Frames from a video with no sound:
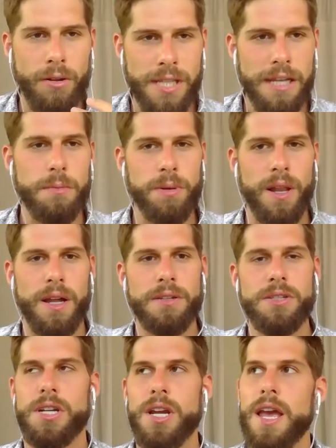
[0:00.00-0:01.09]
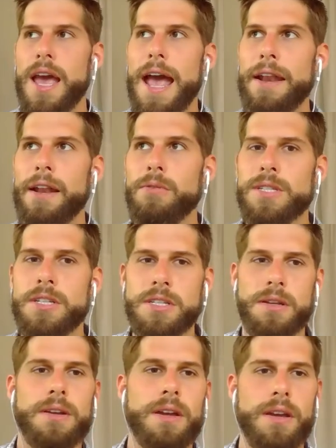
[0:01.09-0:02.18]
I'll take the plunge. And it was
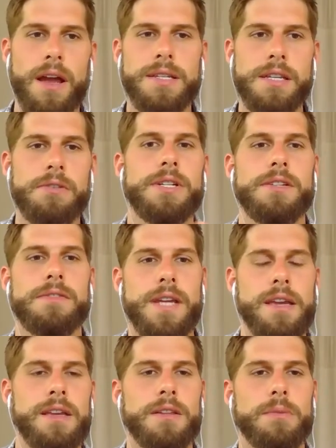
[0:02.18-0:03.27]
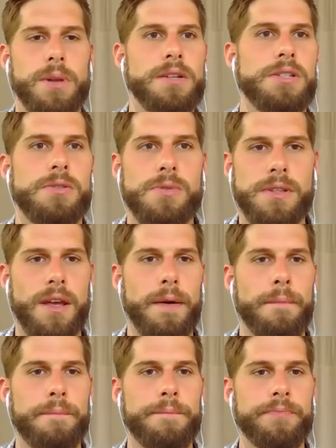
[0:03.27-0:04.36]
just a, a series of taking the plunges with,
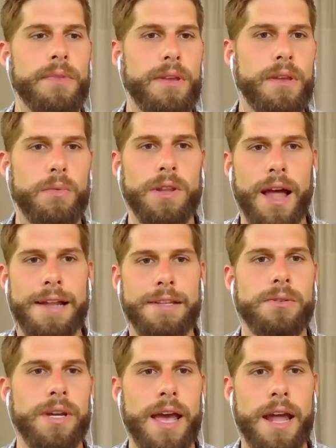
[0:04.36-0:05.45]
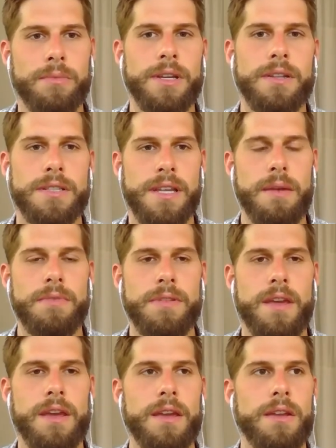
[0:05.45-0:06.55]
um, with Lito Academy, the same
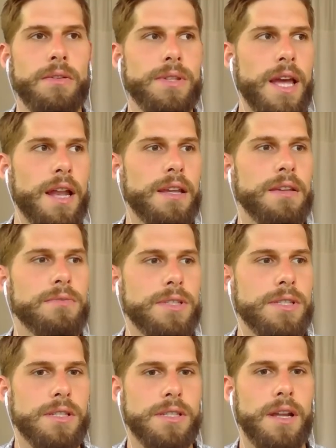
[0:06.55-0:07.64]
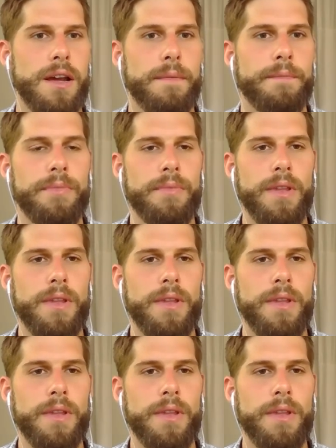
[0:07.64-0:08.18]
thing, you know, with Danny, it was just um,